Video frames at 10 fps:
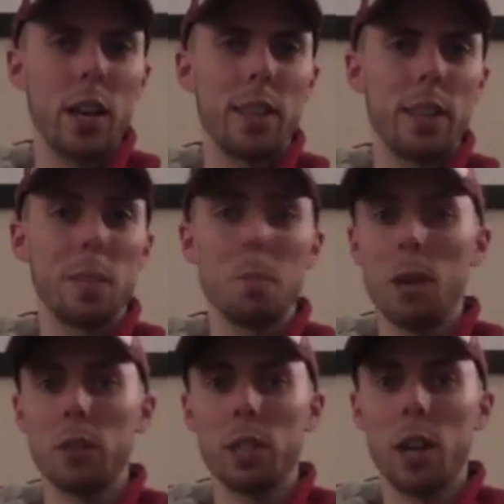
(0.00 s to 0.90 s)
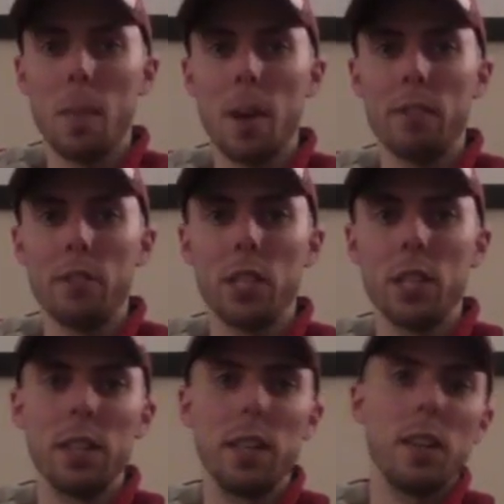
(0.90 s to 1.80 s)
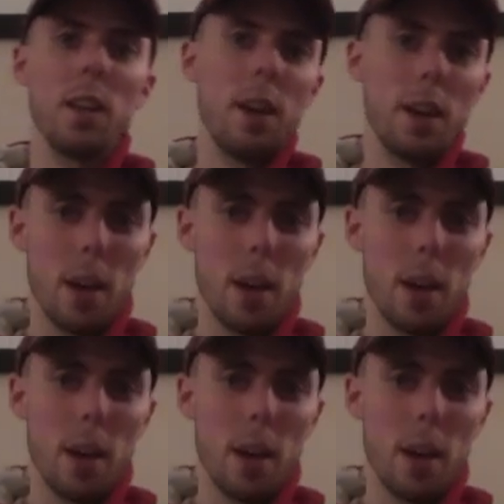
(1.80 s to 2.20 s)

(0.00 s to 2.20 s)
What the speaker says: and that's Mounted Combat for D&D and